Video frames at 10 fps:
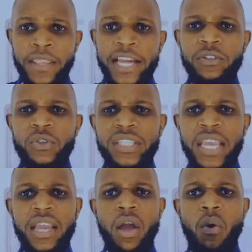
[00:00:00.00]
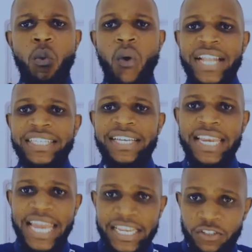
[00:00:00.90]
And you say, what
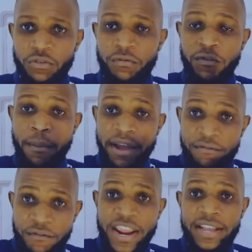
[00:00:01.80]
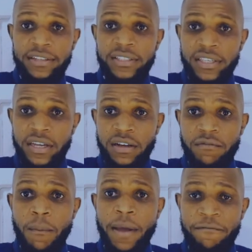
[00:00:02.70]
can I do for my friends,
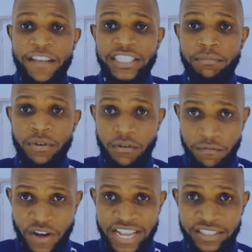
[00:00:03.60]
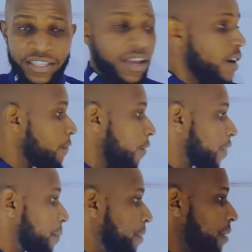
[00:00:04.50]
for my Facebook friends, for
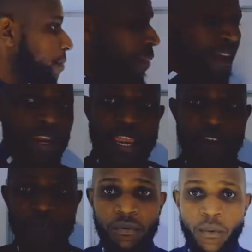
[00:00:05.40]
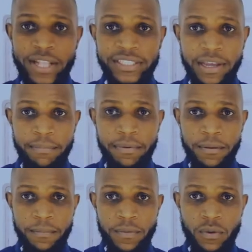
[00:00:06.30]
the people that I have on WhatsApp,
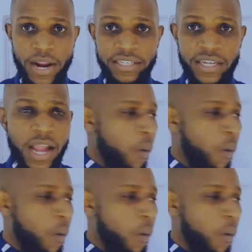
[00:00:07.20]
right?